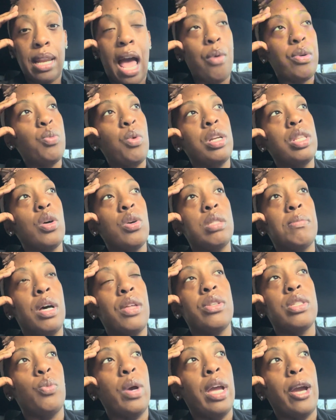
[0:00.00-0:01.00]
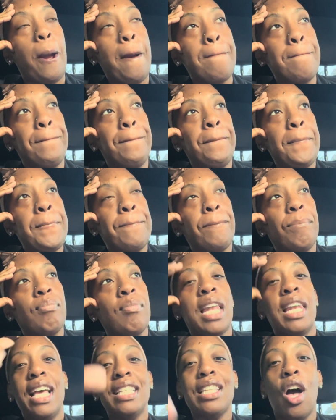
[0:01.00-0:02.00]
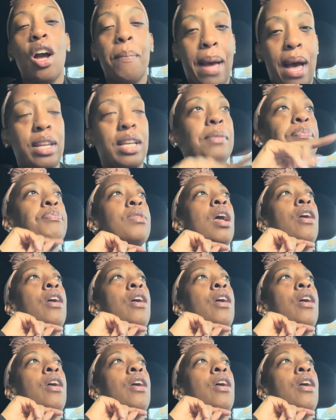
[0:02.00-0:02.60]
I was one of those mothers where, let's talk about it.